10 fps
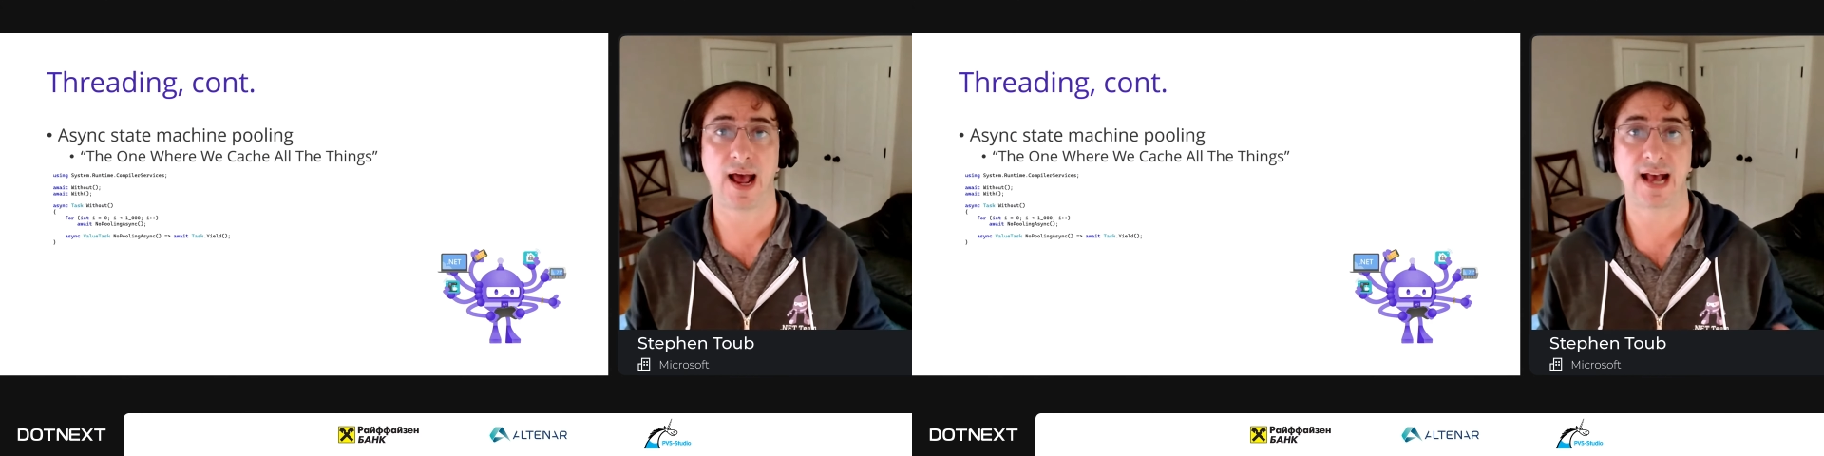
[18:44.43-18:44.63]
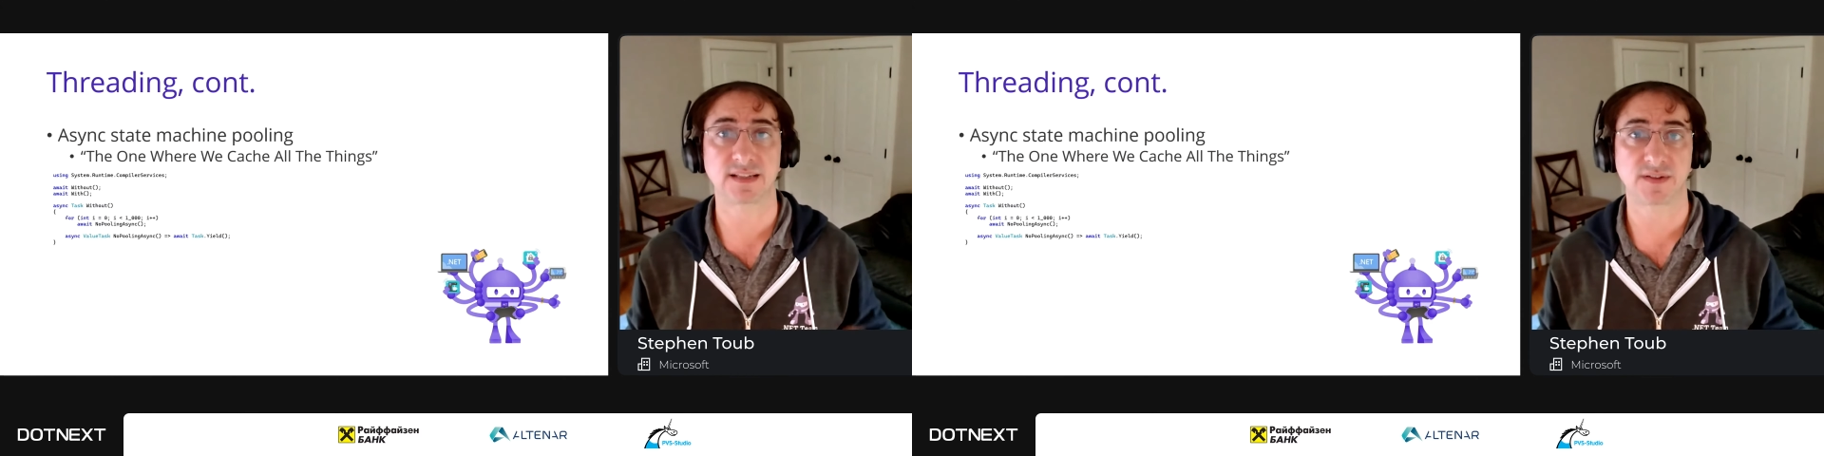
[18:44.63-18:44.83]

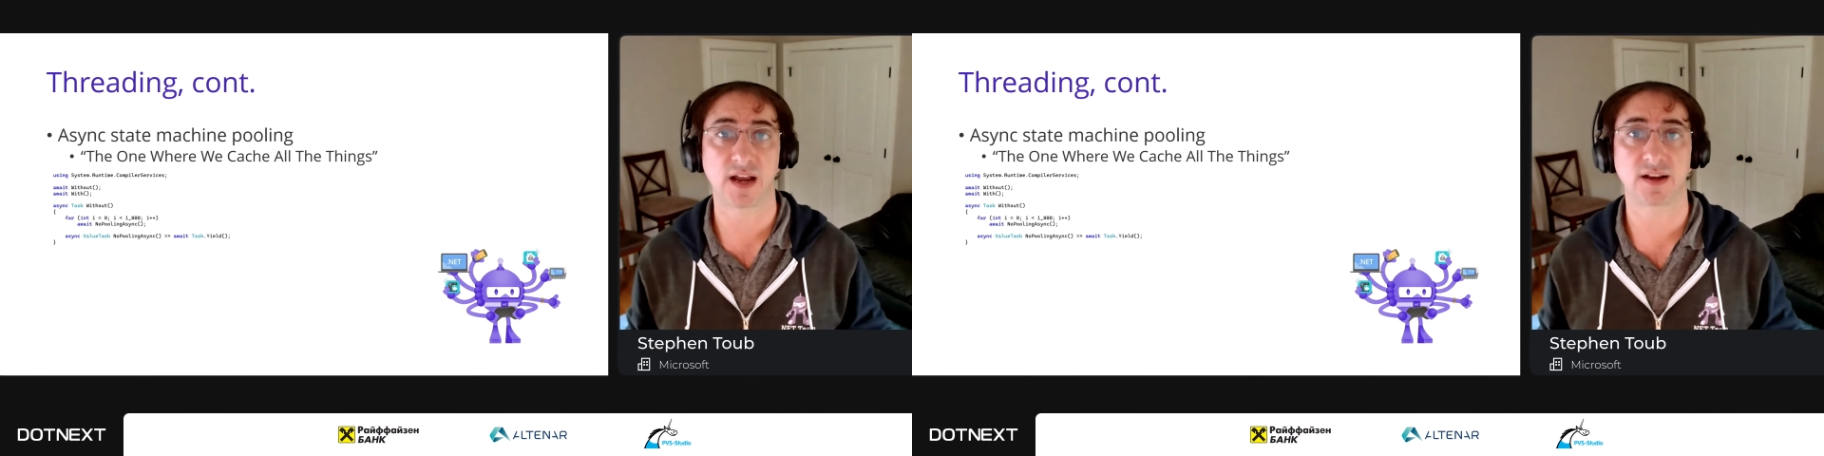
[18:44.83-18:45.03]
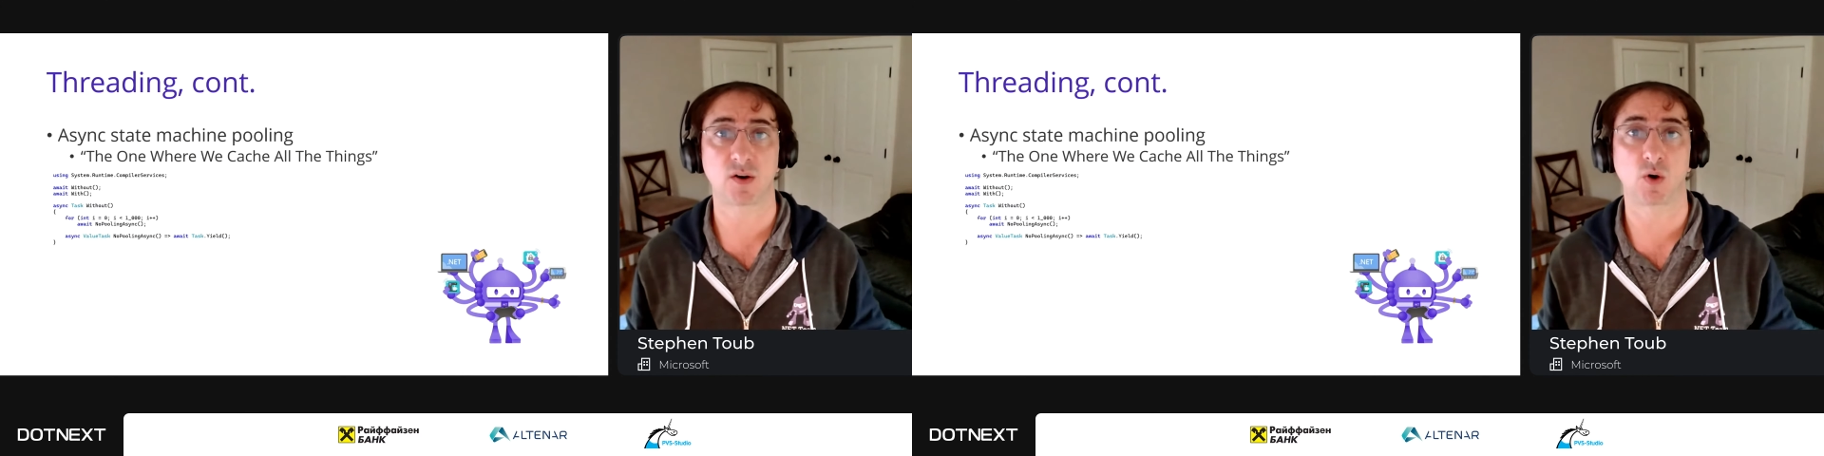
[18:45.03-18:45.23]
As of
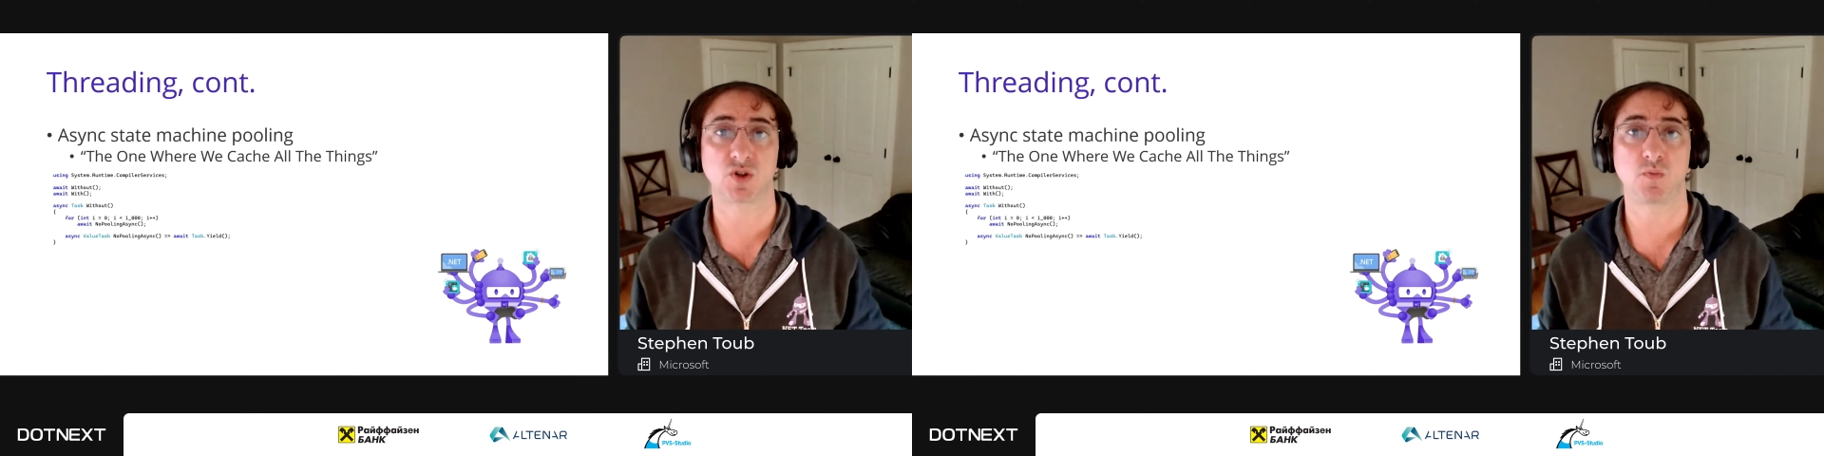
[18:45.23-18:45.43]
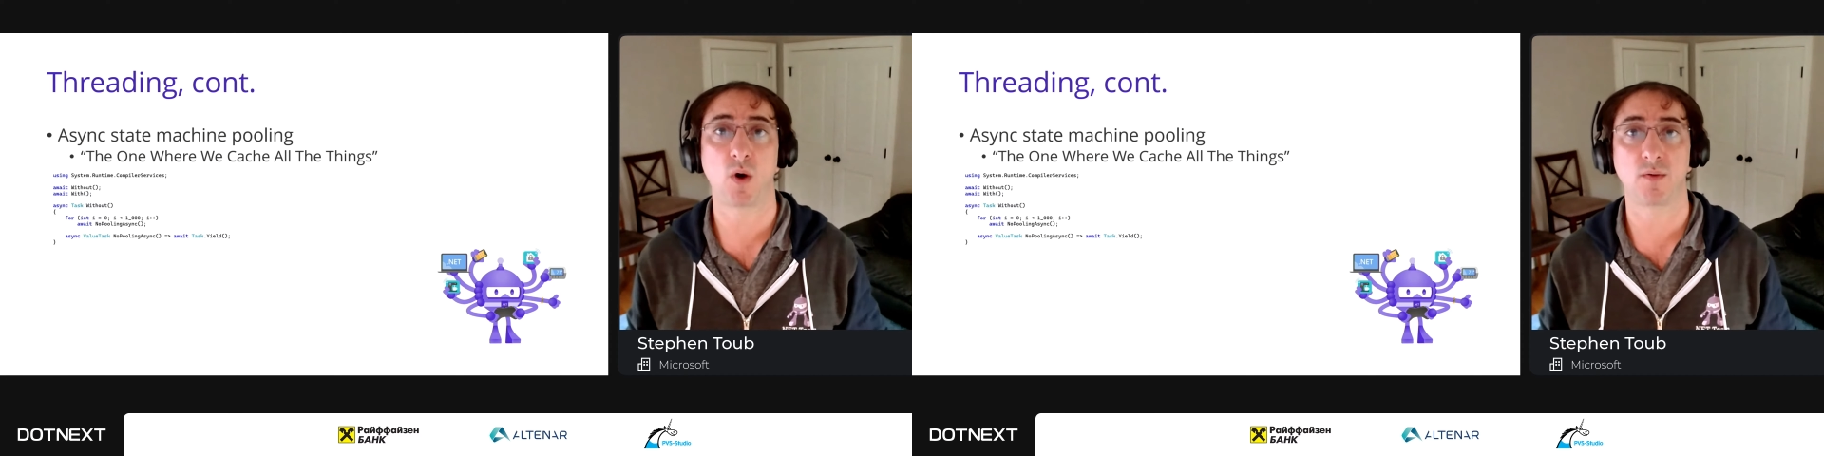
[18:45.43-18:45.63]
.NET Core
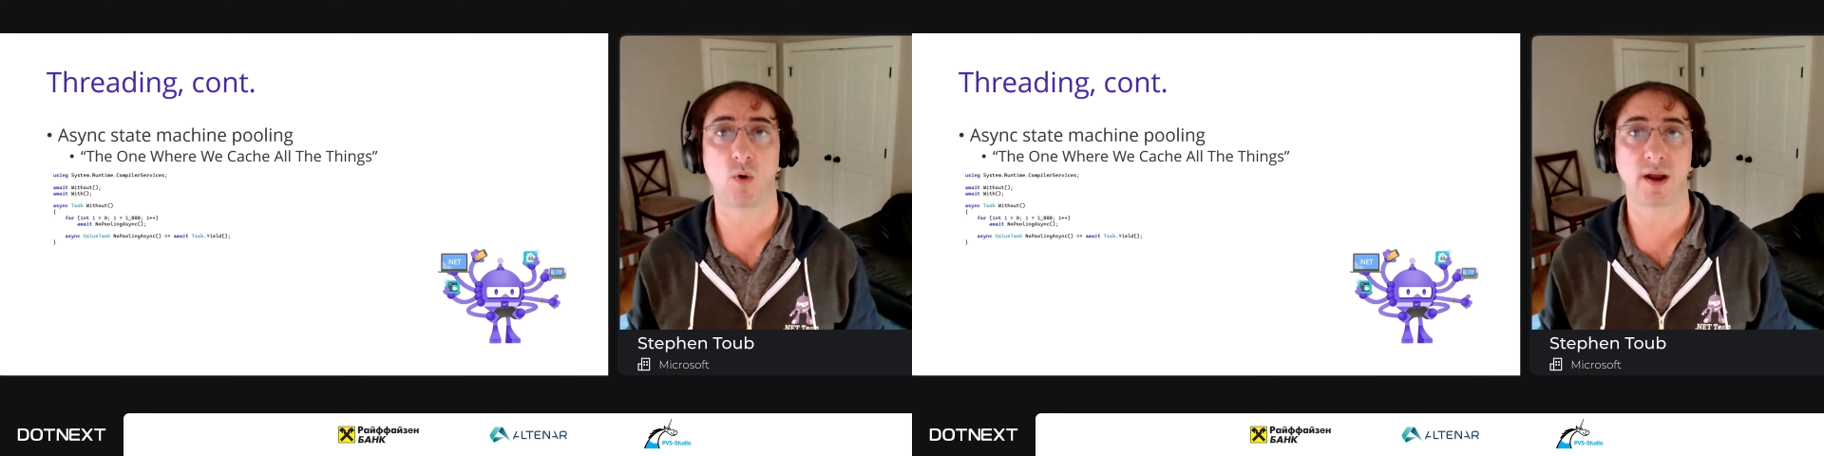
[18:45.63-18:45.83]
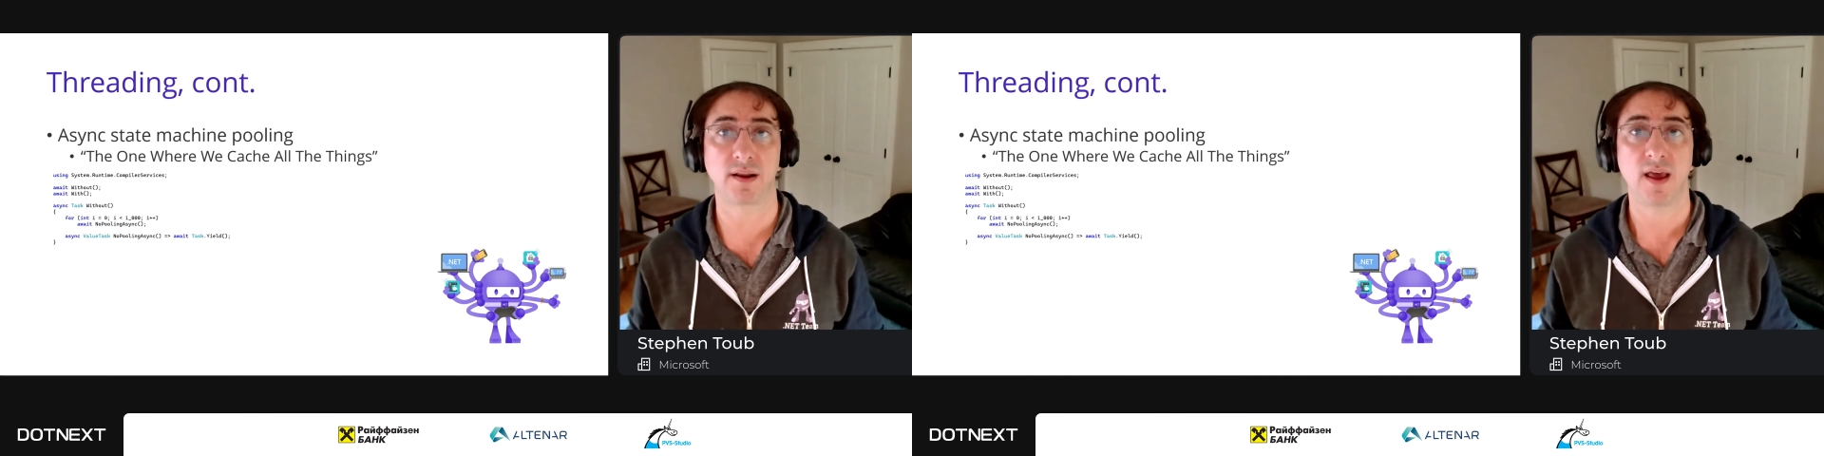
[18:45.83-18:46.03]

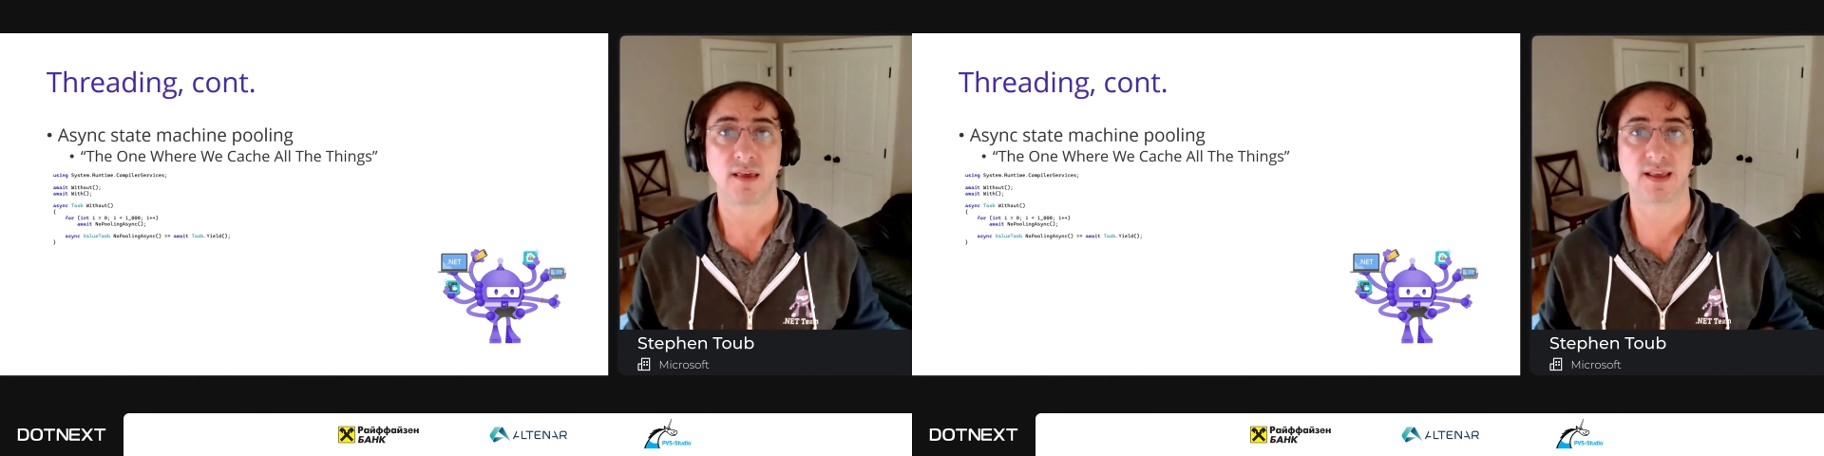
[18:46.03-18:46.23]
2.1,